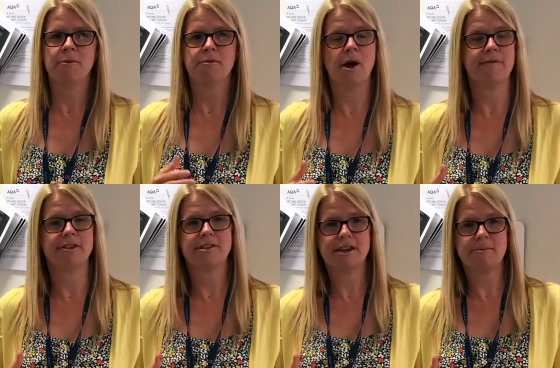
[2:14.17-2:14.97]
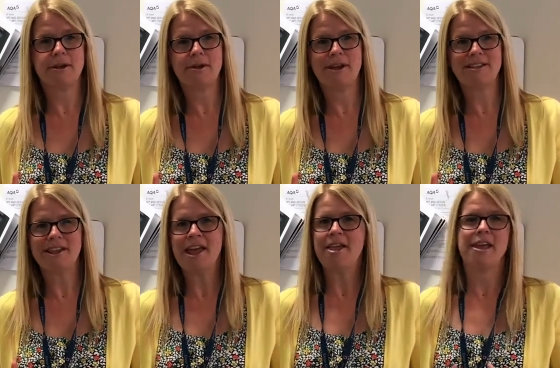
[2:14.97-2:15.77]
private study periods,
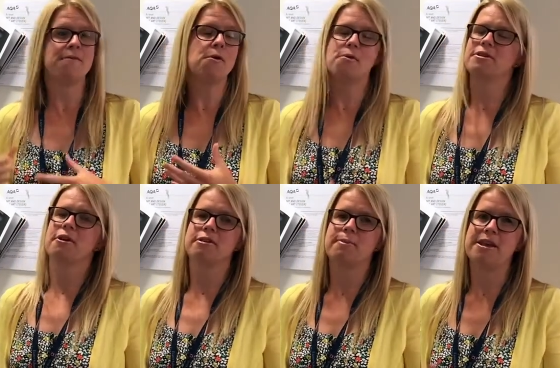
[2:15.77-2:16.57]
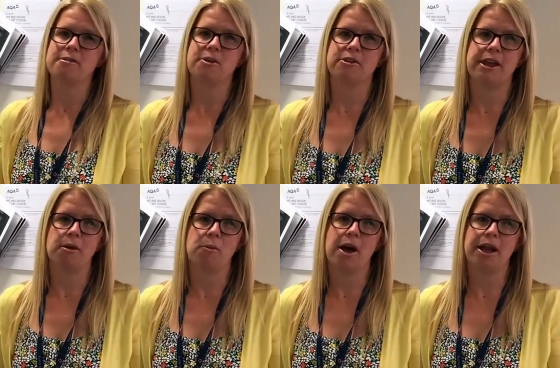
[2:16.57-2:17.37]
they've all always got a space in which they
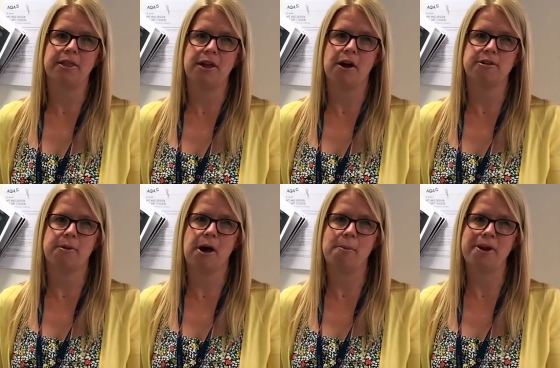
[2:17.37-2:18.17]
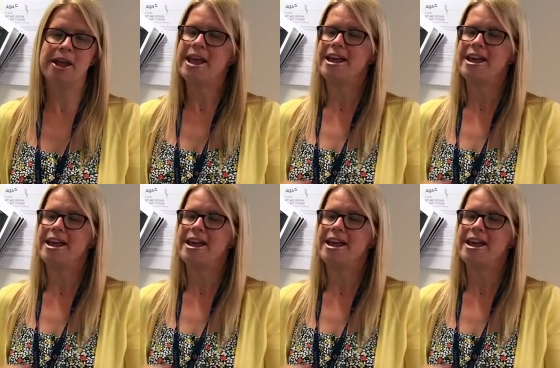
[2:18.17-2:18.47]
can work in the art department.